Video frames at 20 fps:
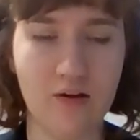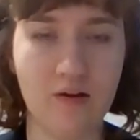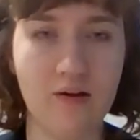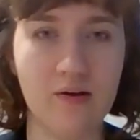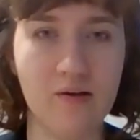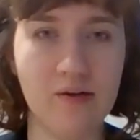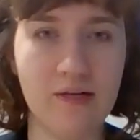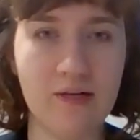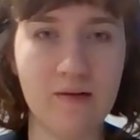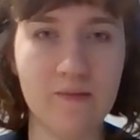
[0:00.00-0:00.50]

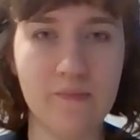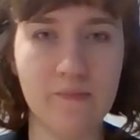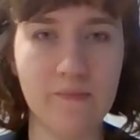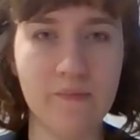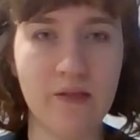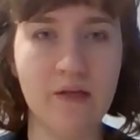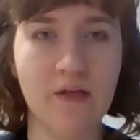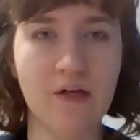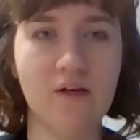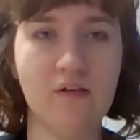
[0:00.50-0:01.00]
All right,
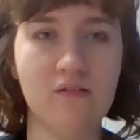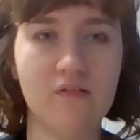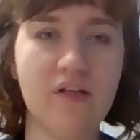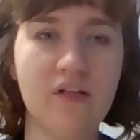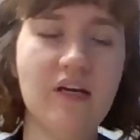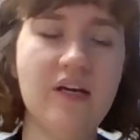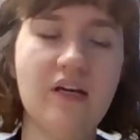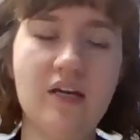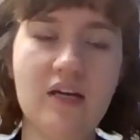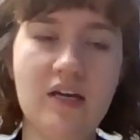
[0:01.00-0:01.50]

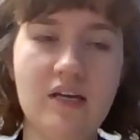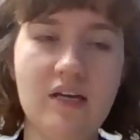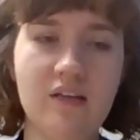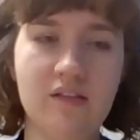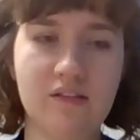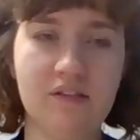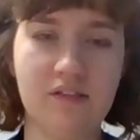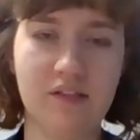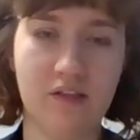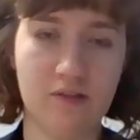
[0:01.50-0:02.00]
ready,
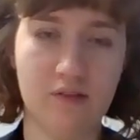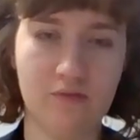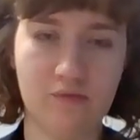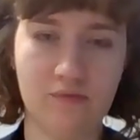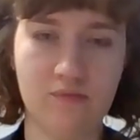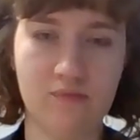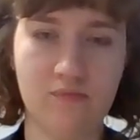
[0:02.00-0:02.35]
go.